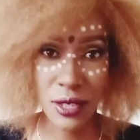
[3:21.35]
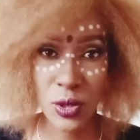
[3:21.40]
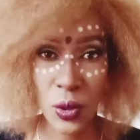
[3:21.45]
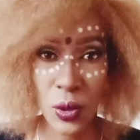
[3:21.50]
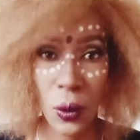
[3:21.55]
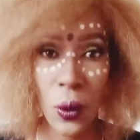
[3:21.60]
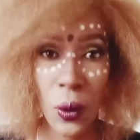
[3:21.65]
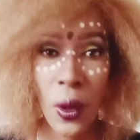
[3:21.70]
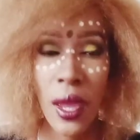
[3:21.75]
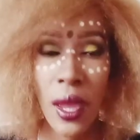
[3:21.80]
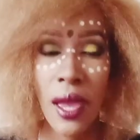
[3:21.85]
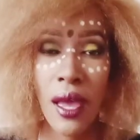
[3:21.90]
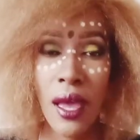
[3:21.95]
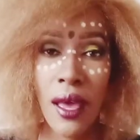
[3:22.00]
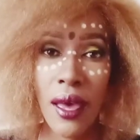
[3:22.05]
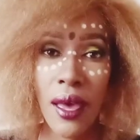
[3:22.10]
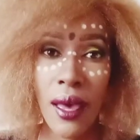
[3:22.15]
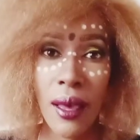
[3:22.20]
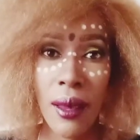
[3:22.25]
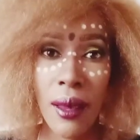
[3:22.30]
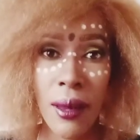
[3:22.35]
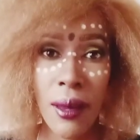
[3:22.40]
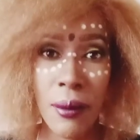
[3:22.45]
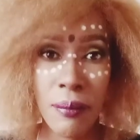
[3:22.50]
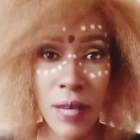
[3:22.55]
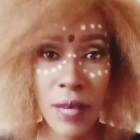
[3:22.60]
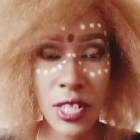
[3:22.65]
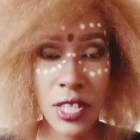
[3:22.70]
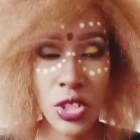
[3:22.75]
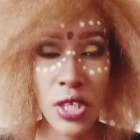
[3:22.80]
So
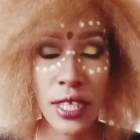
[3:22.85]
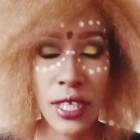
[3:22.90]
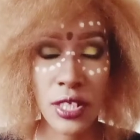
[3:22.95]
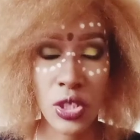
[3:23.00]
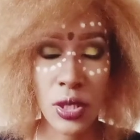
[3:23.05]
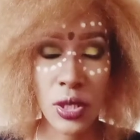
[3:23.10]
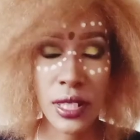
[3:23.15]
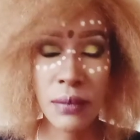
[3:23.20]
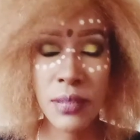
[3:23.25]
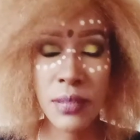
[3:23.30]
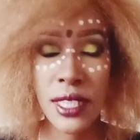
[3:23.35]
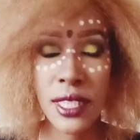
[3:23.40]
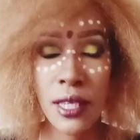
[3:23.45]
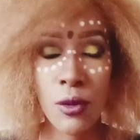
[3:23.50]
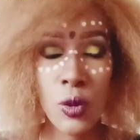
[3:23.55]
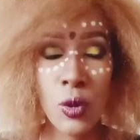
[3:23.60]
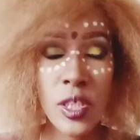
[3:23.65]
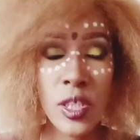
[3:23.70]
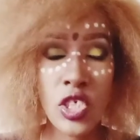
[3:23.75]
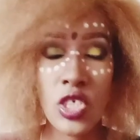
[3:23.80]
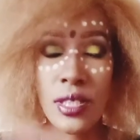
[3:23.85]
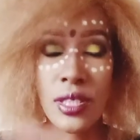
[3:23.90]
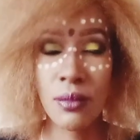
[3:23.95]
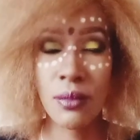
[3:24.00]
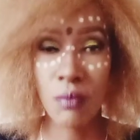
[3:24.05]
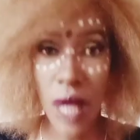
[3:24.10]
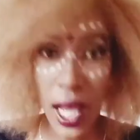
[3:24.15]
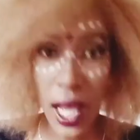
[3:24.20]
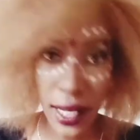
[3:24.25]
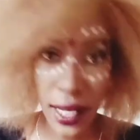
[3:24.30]
make sure that your lipstick, which is
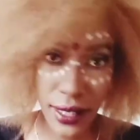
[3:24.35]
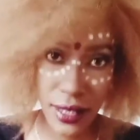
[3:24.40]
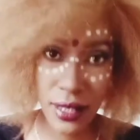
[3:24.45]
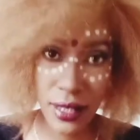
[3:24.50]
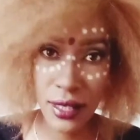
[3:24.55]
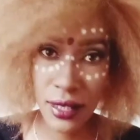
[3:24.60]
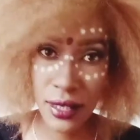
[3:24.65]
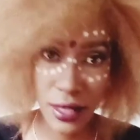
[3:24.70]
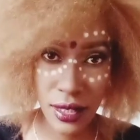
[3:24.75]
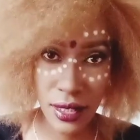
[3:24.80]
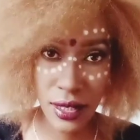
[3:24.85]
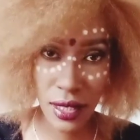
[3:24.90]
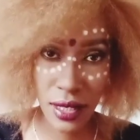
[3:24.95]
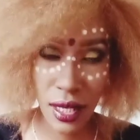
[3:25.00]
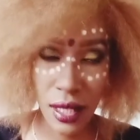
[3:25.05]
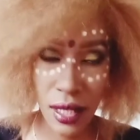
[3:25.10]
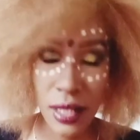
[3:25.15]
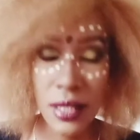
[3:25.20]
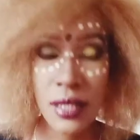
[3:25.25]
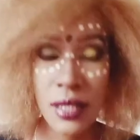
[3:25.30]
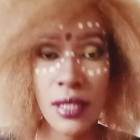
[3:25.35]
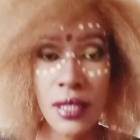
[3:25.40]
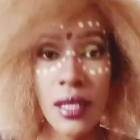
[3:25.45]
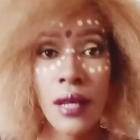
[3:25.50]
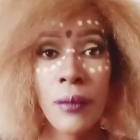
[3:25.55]
matte in this case,